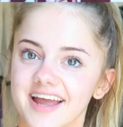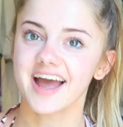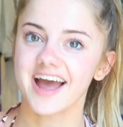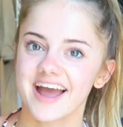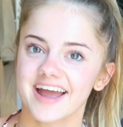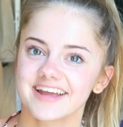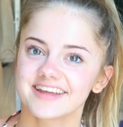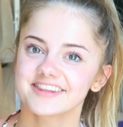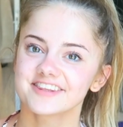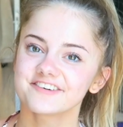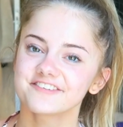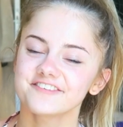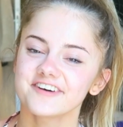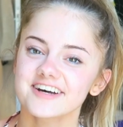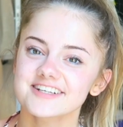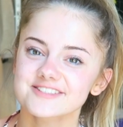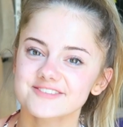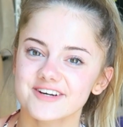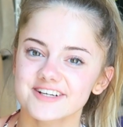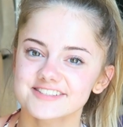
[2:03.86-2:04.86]
Okay, the
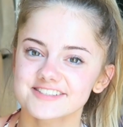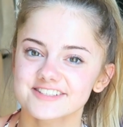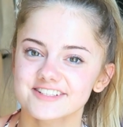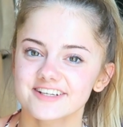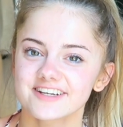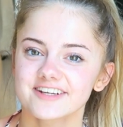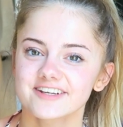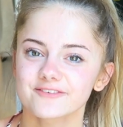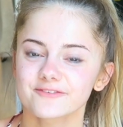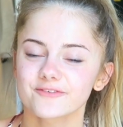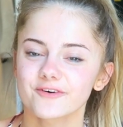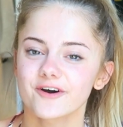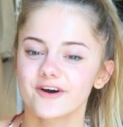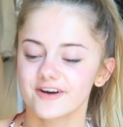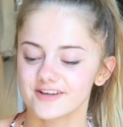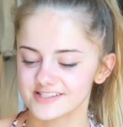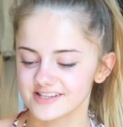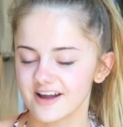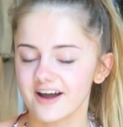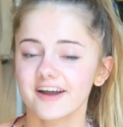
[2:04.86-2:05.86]
first question
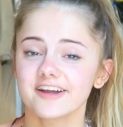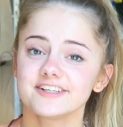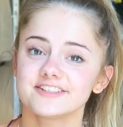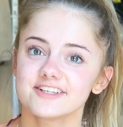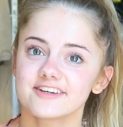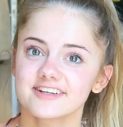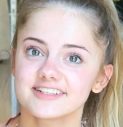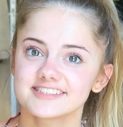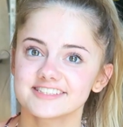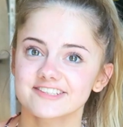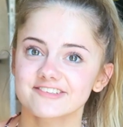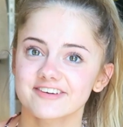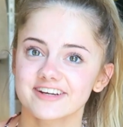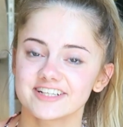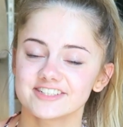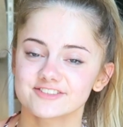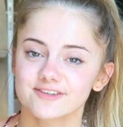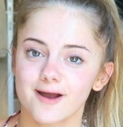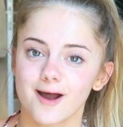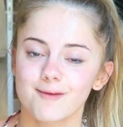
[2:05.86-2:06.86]
was, are you doing a degree
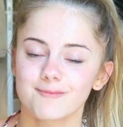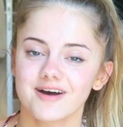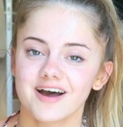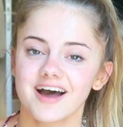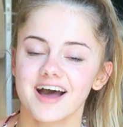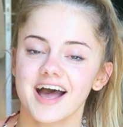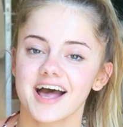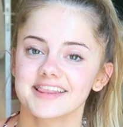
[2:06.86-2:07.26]
in drama?